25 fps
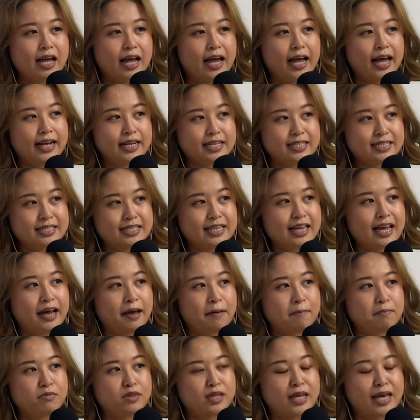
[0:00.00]

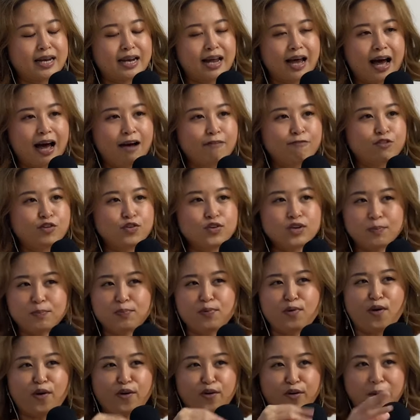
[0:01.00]
Except that after the
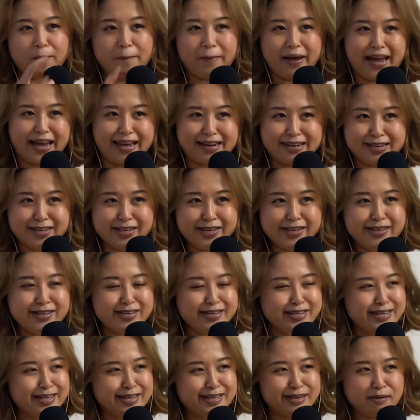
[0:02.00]
program ended
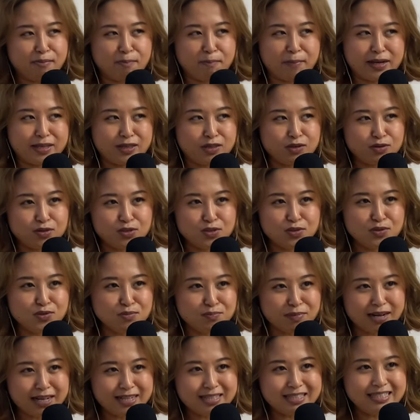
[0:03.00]
in a month or 2
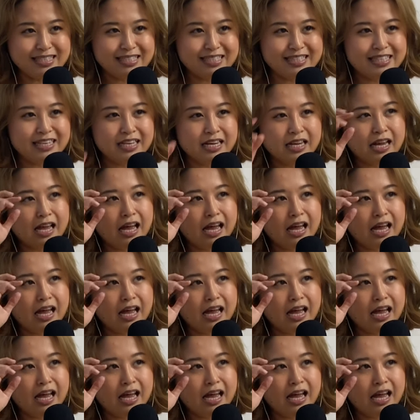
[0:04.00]
months,